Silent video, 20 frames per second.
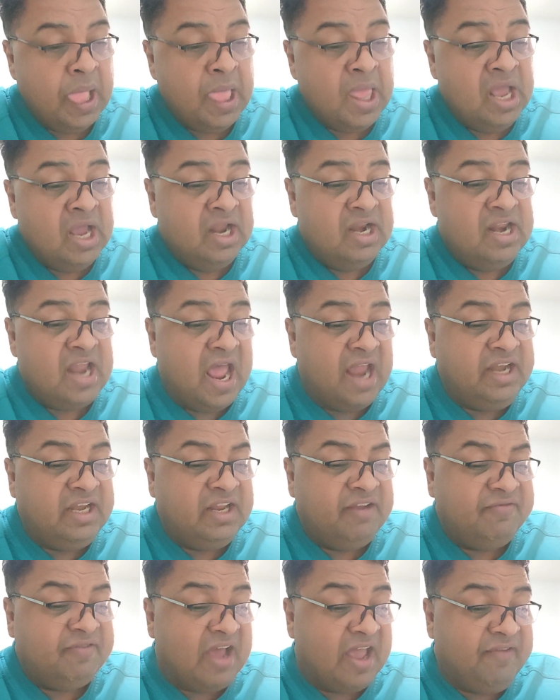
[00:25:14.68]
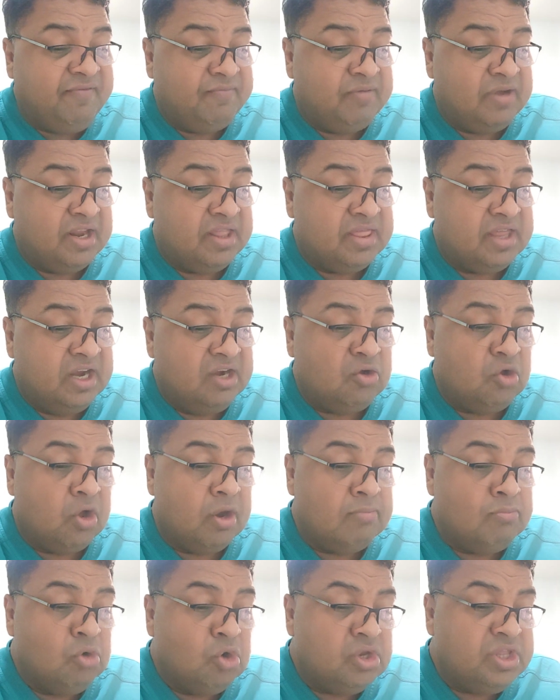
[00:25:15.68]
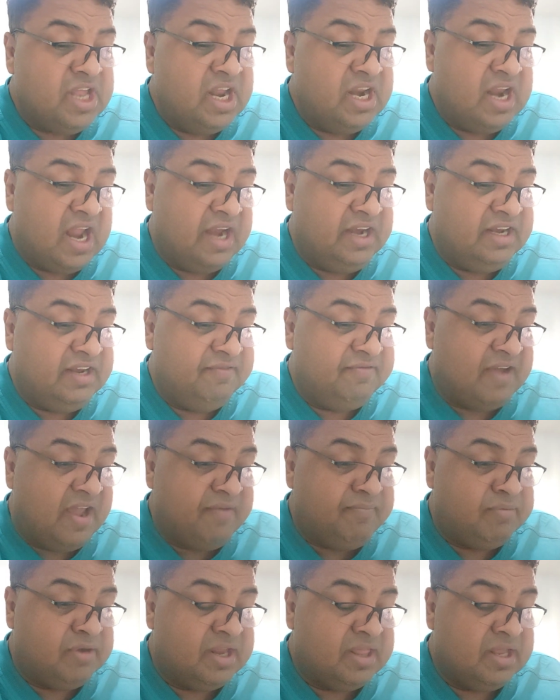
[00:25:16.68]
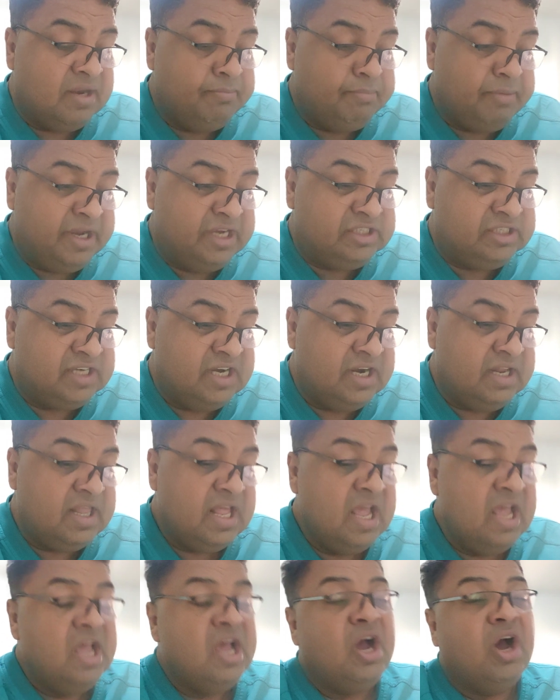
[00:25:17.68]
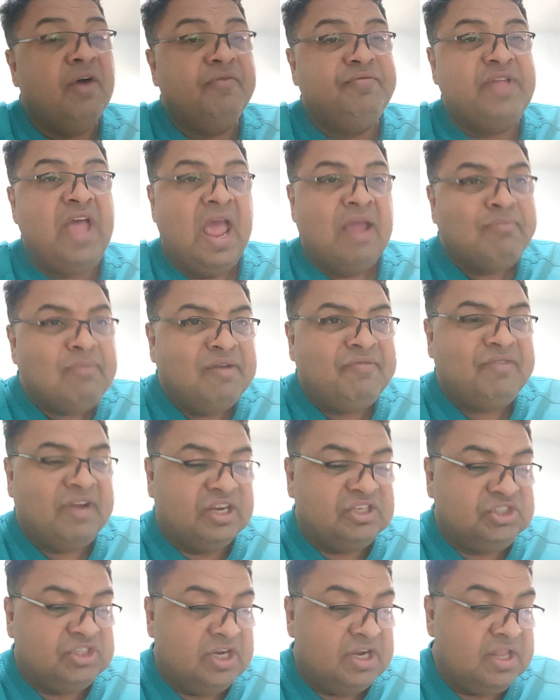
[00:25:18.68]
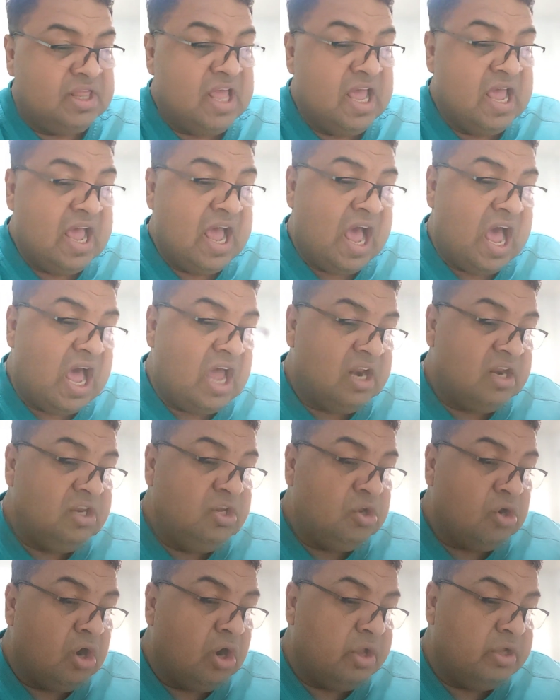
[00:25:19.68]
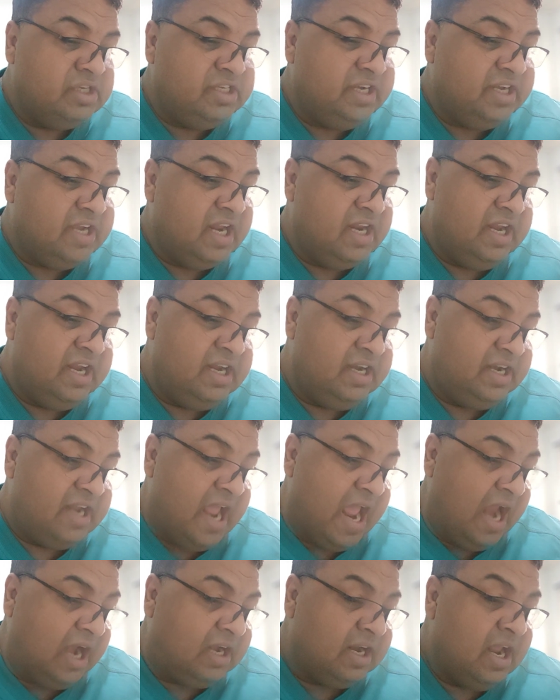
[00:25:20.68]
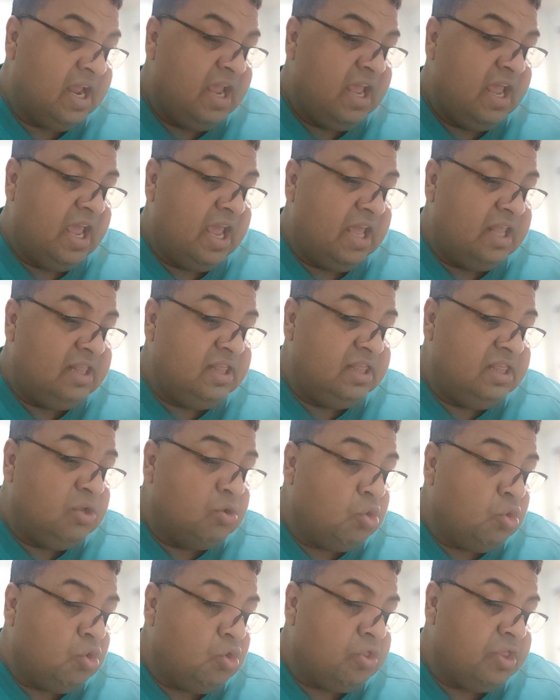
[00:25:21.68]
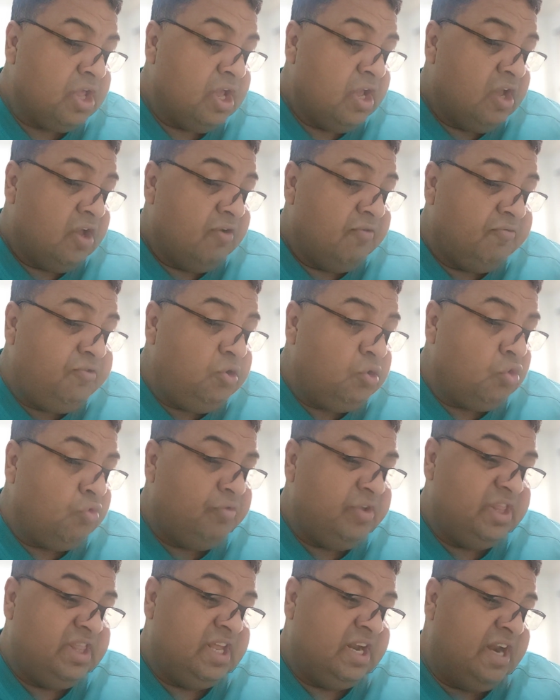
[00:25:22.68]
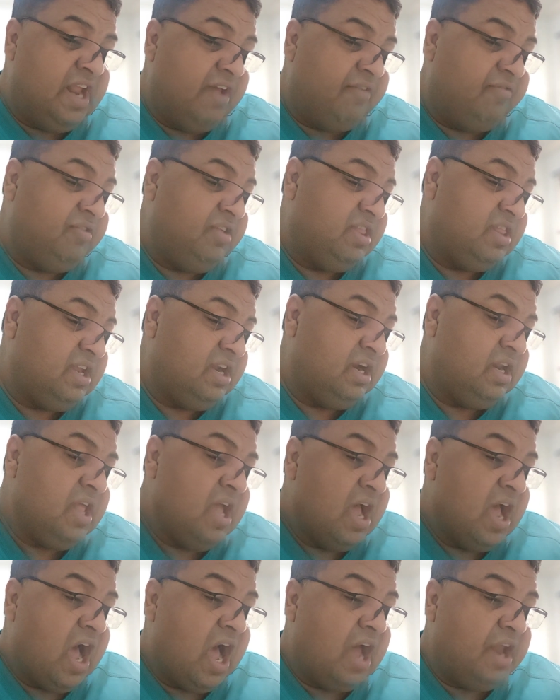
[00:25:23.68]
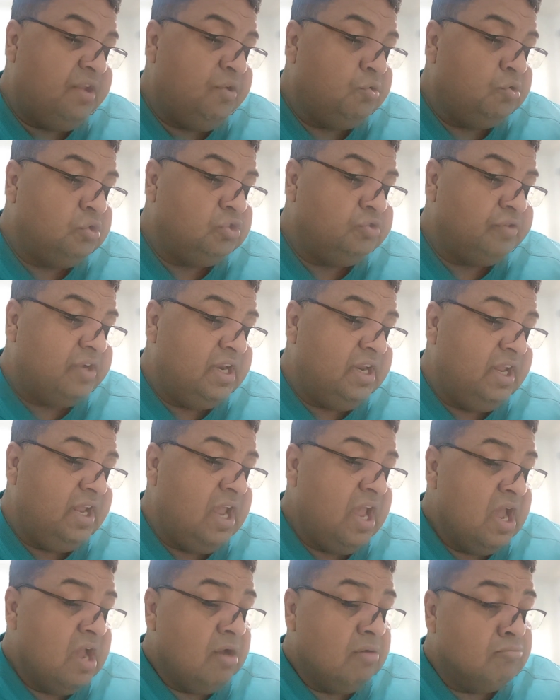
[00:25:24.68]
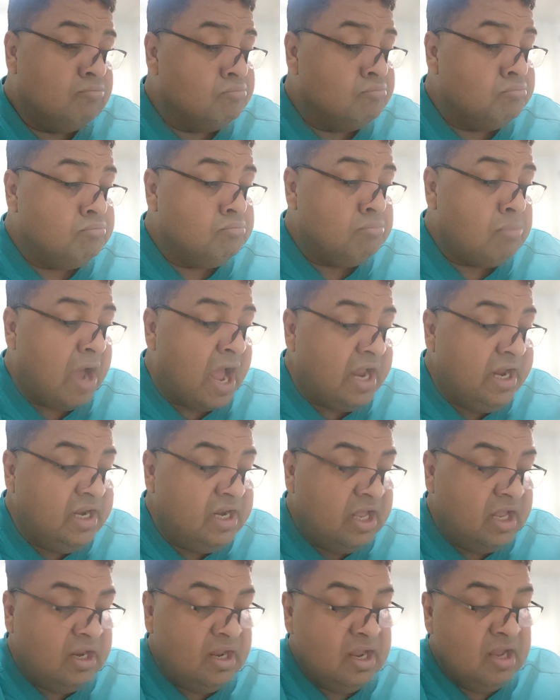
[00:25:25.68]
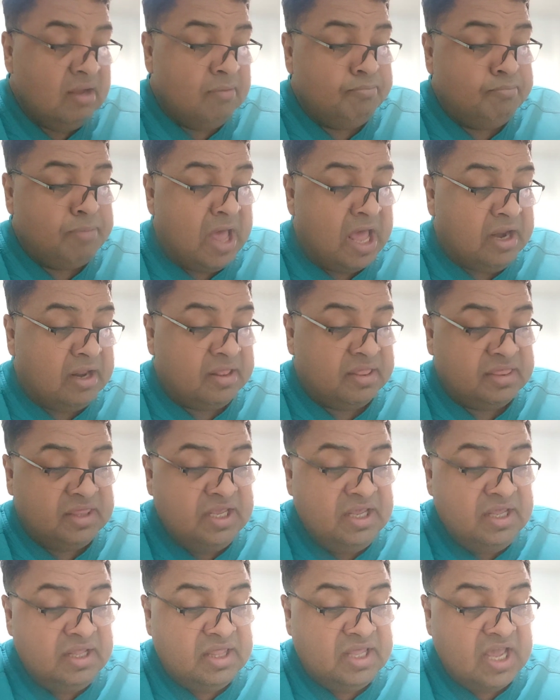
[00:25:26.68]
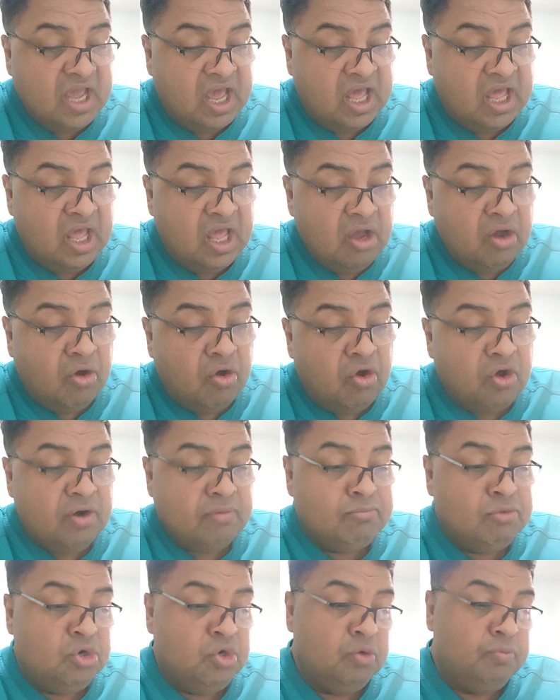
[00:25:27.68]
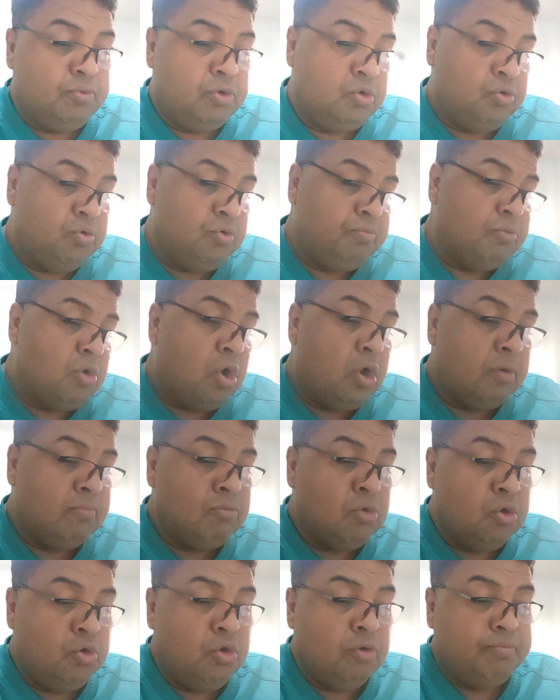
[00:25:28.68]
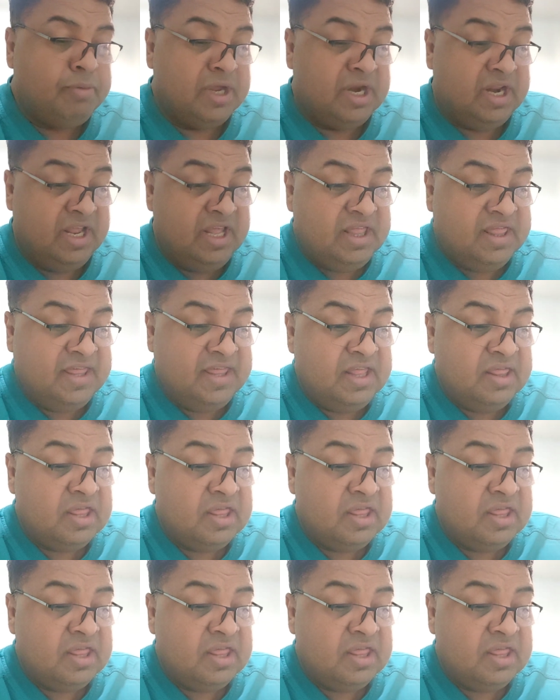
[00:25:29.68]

95% or more than 95% patients of the Hangman fractures are neurologically intact, and those few with the deficit are usually minor paresthesia or monoparesis,